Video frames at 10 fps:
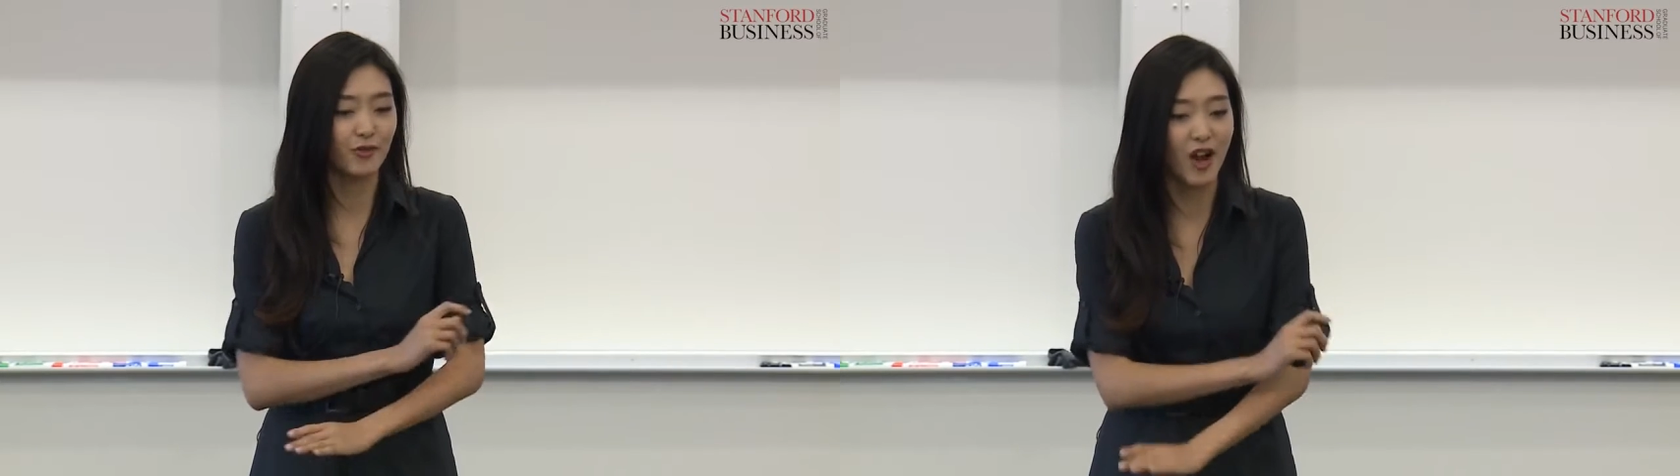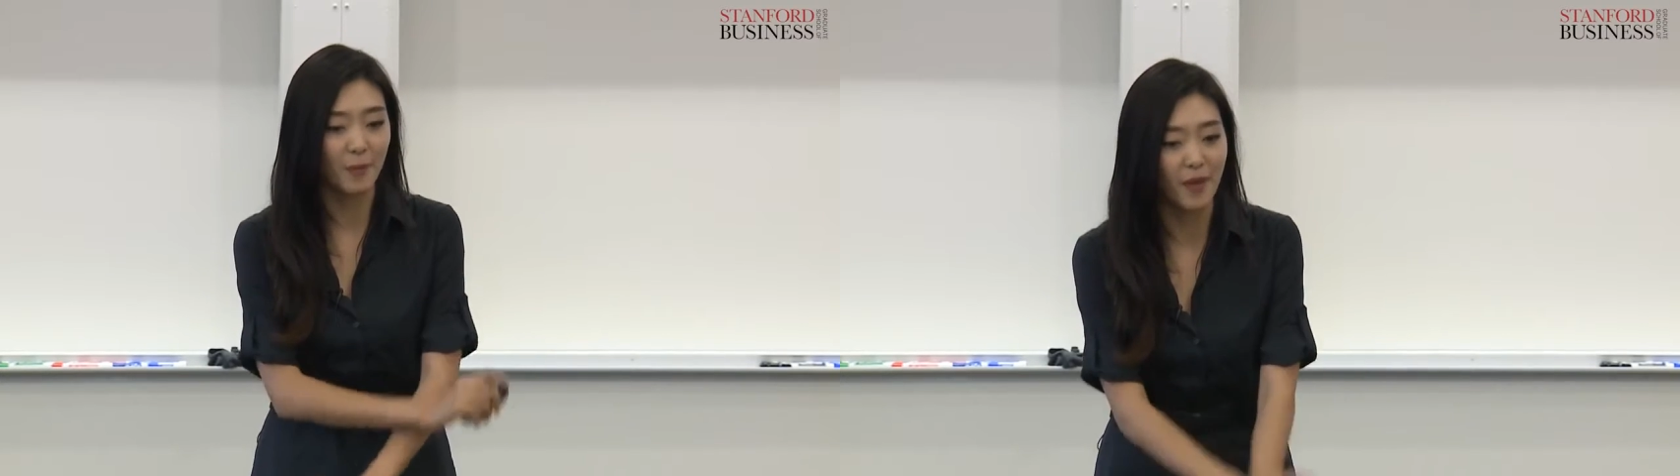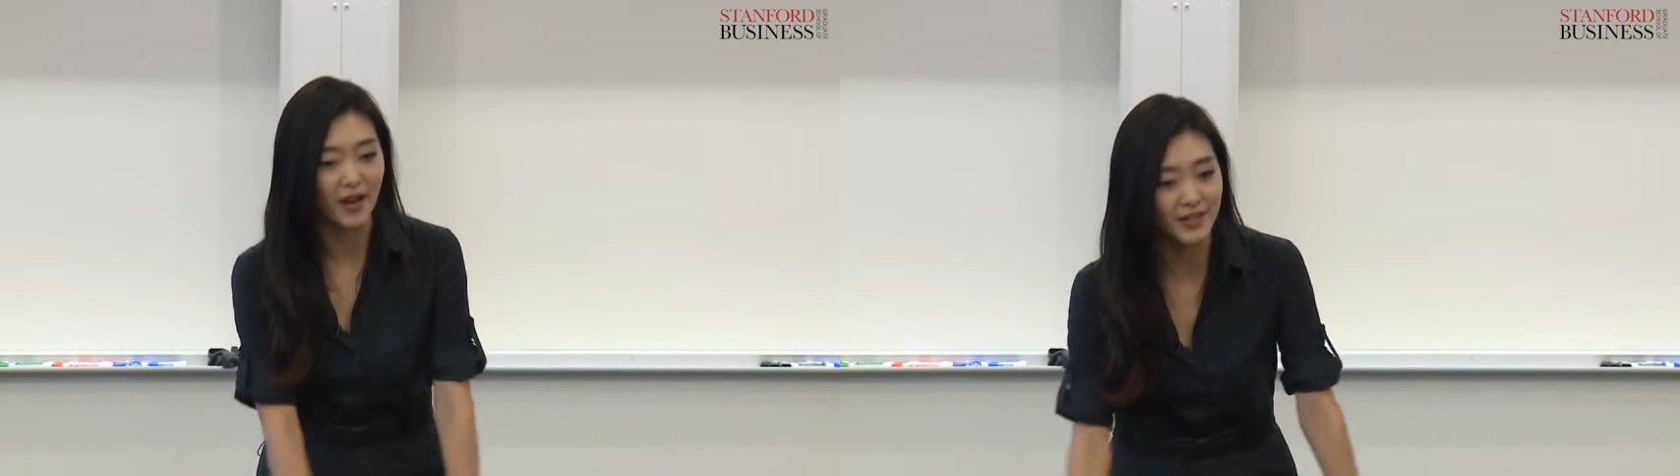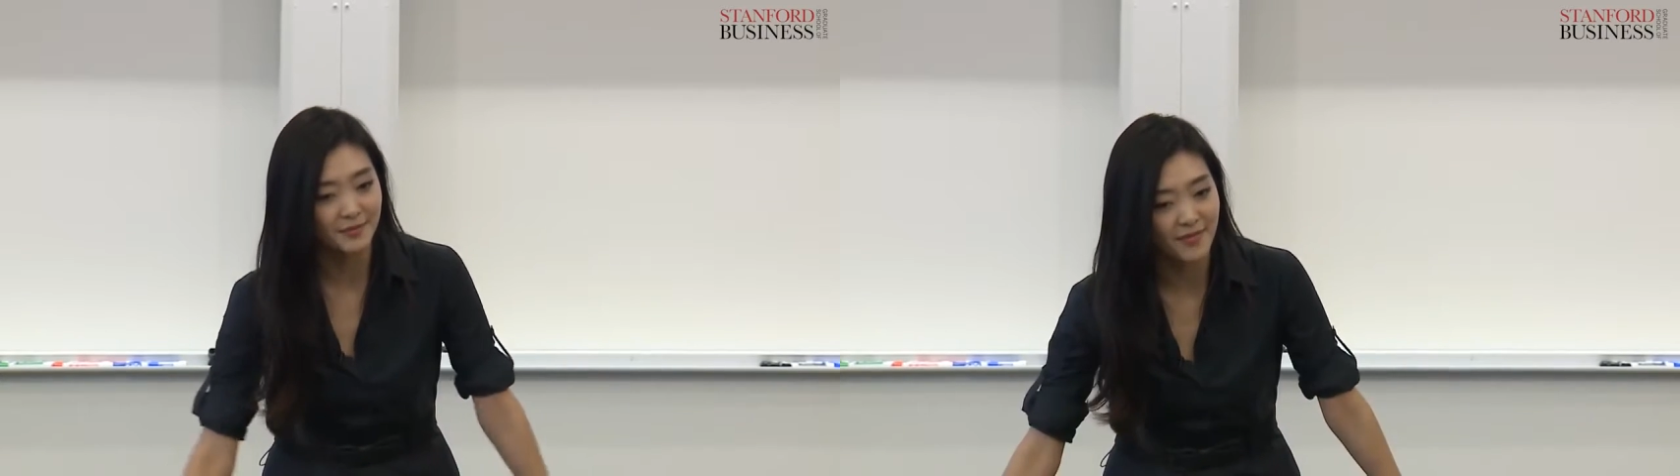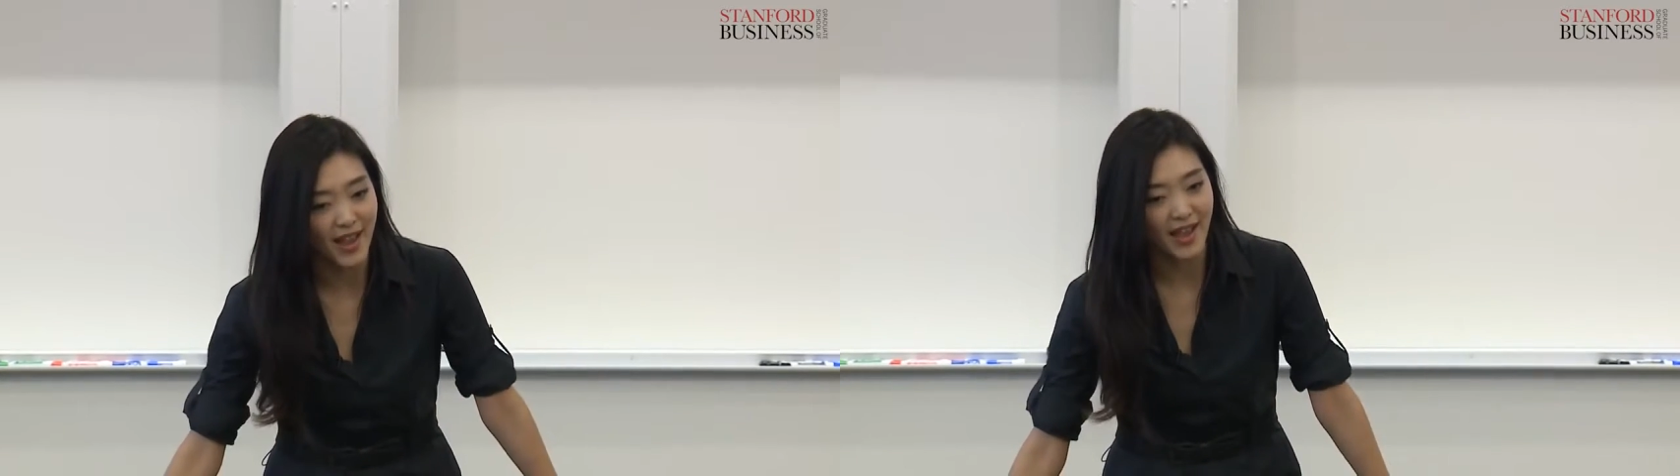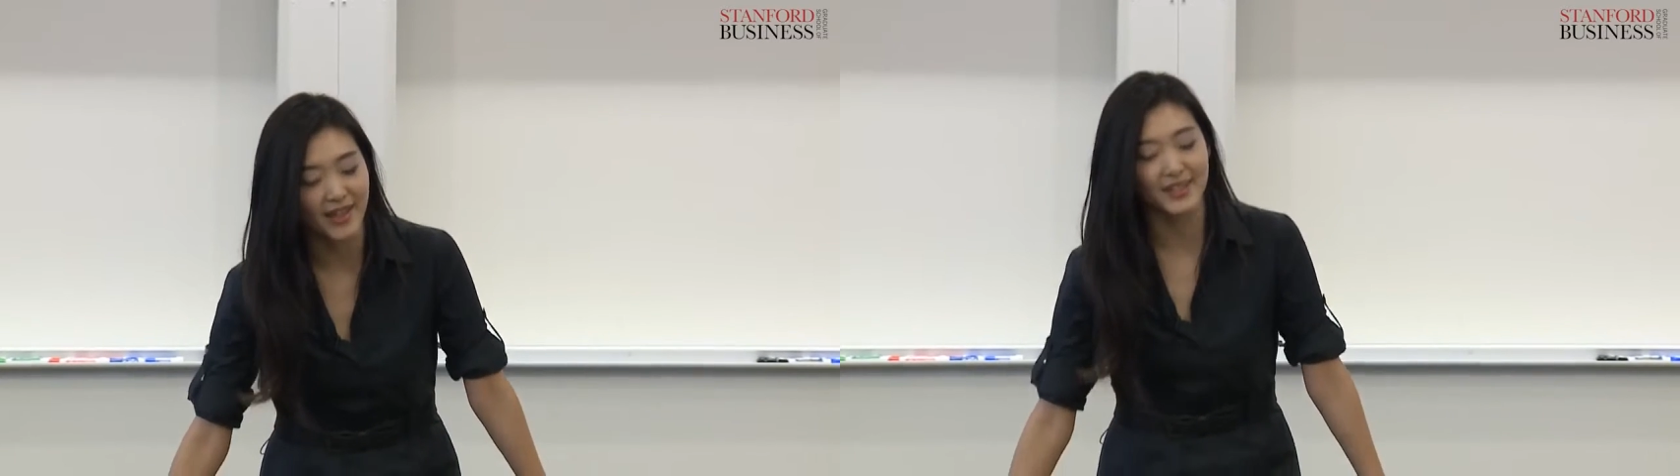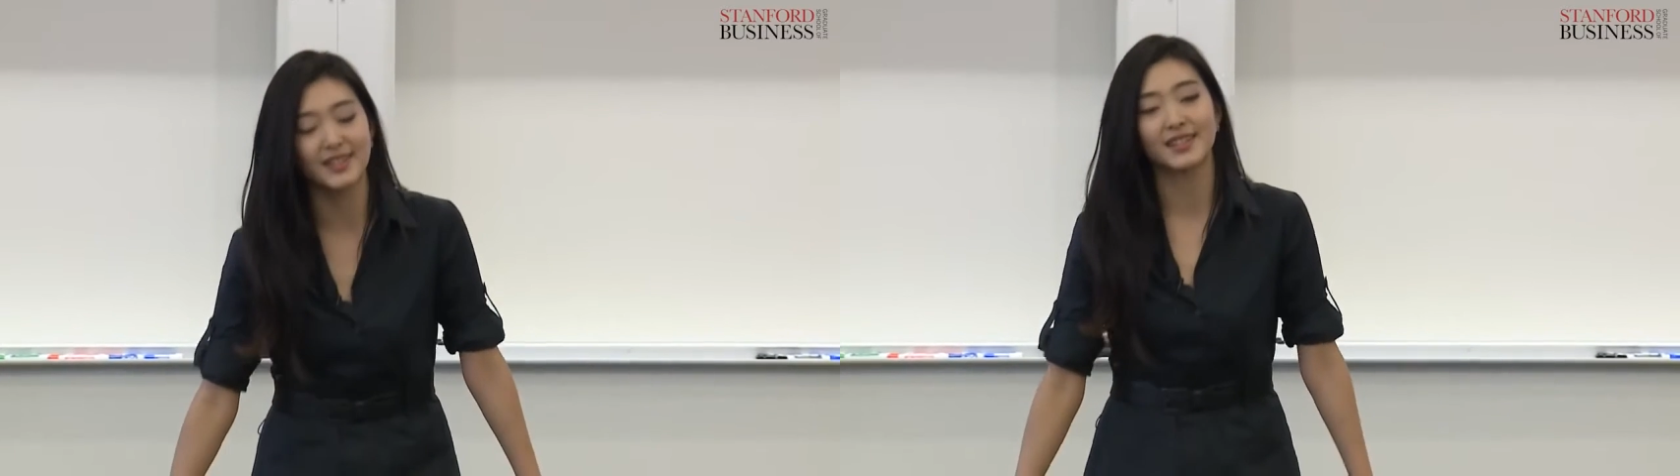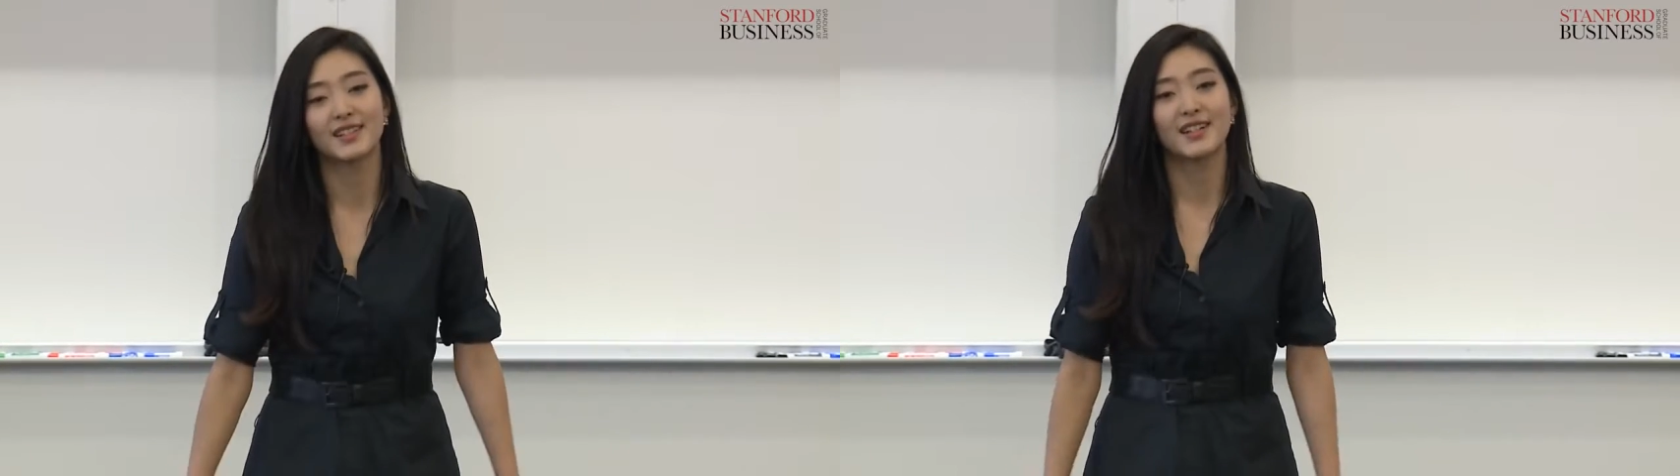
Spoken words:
rock bottom, and